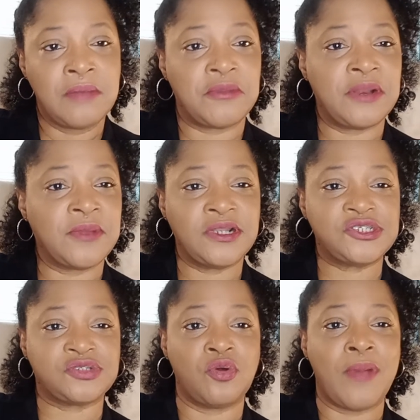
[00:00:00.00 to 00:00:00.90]
But I'm going to
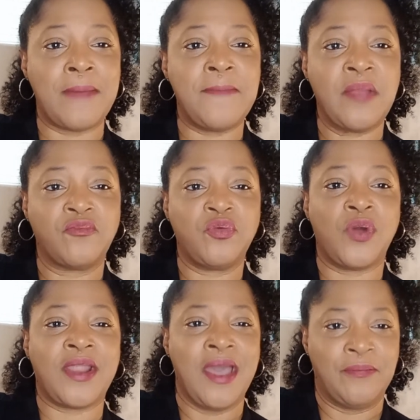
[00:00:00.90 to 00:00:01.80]
just go by memory
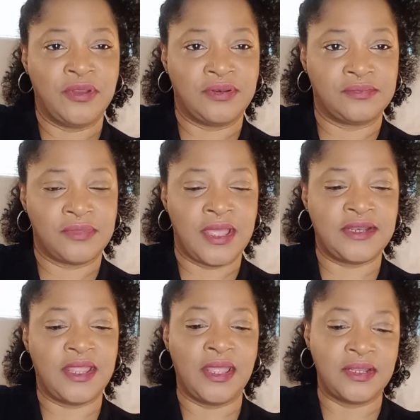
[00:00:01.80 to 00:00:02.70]
what happened at
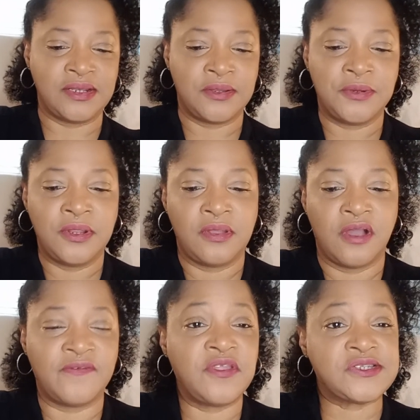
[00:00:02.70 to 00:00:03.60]
the end
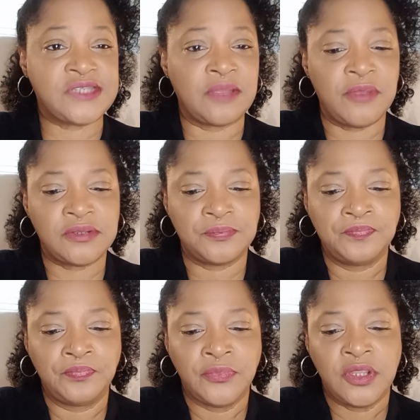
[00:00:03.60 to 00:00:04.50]
of their segment.
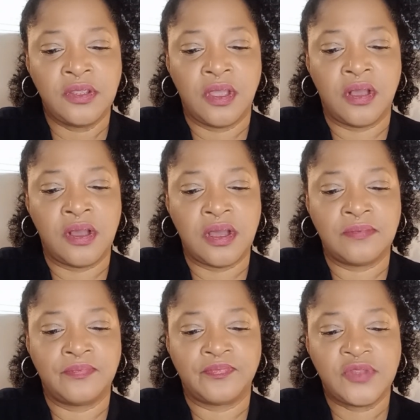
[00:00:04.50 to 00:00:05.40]

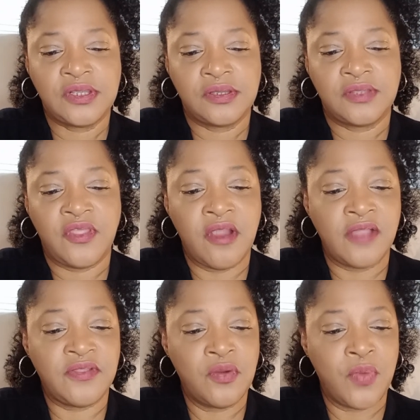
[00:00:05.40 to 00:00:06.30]
They're
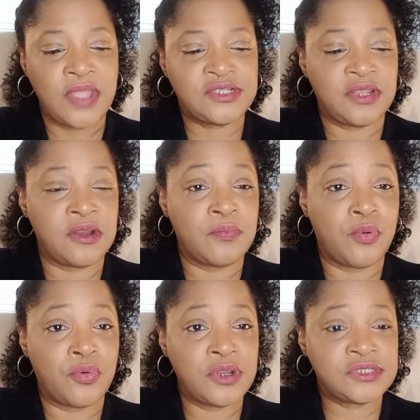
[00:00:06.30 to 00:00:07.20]
on their way to the
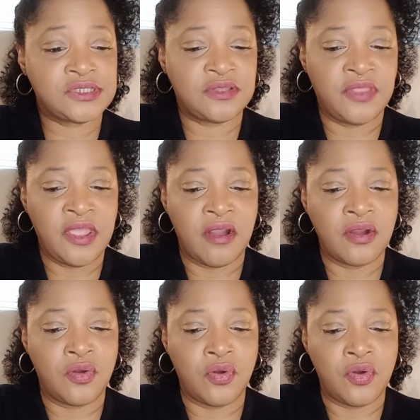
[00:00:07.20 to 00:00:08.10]
airport.
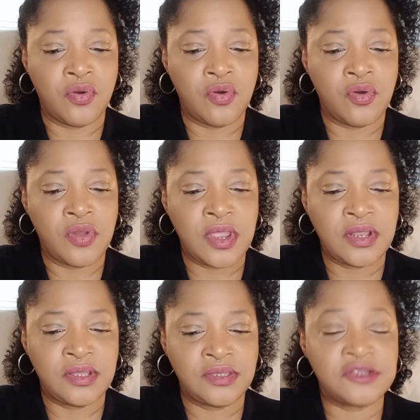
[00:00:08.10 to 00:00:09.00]
They're
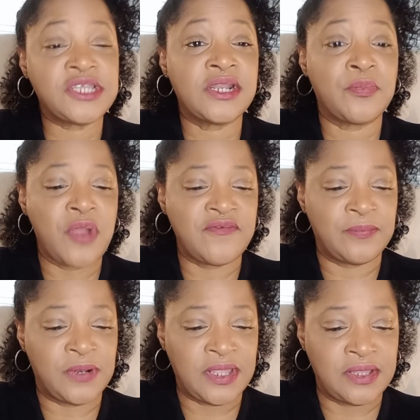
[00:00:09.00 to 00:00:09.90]
taking a
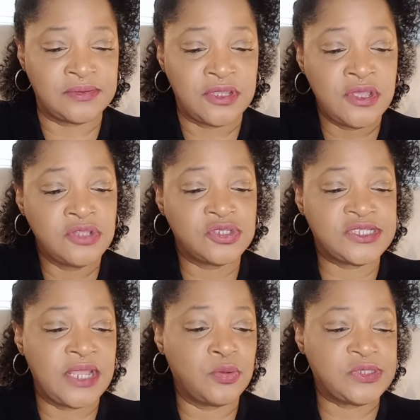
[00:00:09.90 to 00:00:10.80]
private plane to
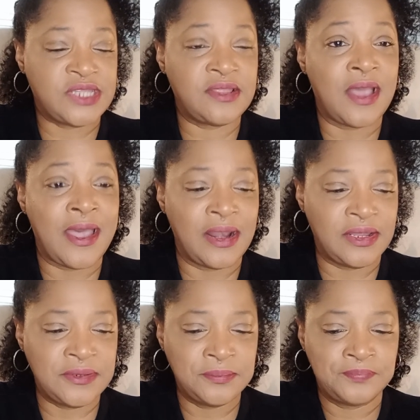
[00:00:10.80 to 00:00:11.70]
San Jose
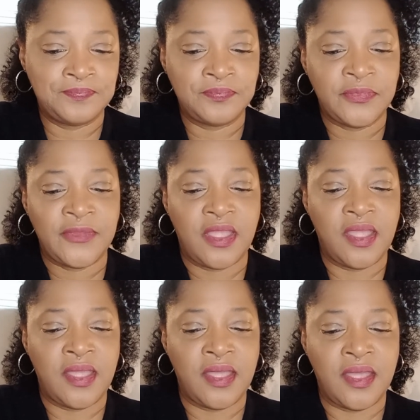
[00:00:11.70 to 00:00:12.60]
Island.
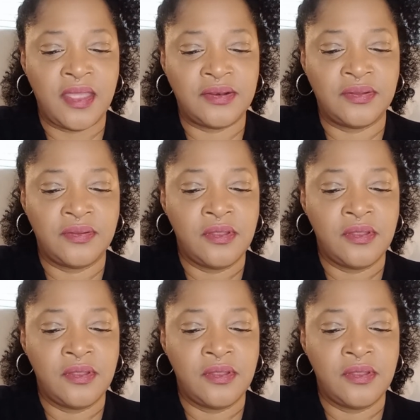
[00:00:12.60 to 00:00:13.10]
And